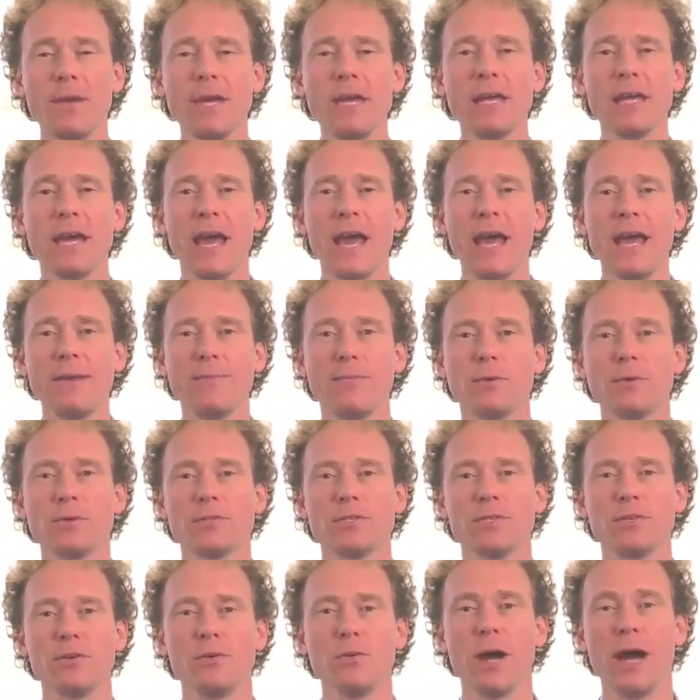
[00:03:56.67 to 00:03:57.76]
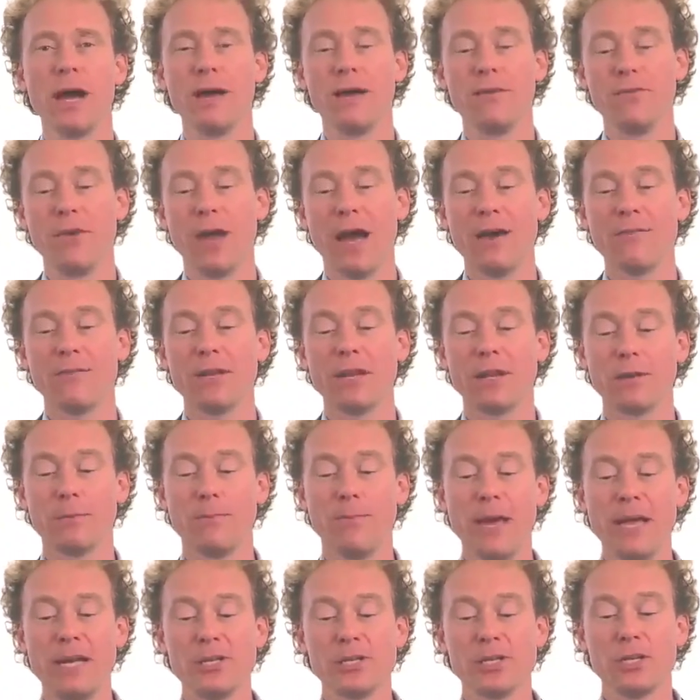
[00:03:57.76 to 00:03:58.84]
being able to, if you have a little
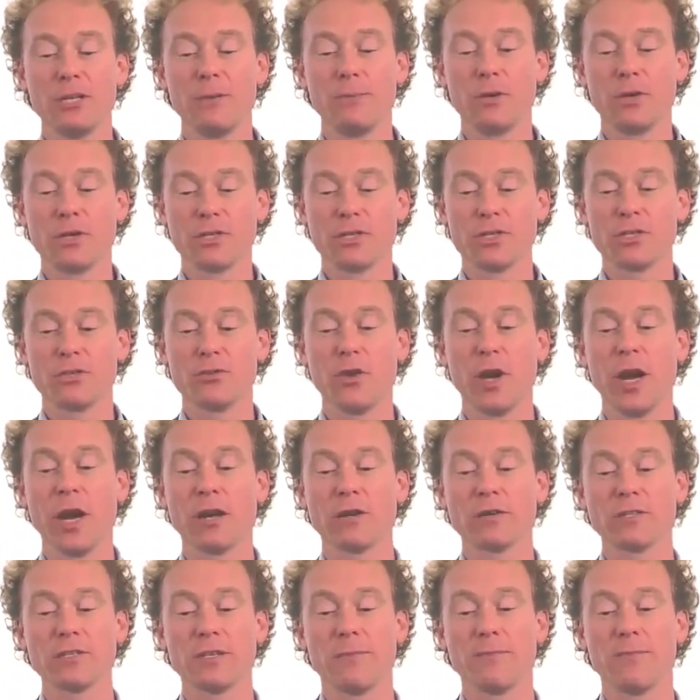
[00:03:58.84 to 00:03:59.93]
pendulum on a string or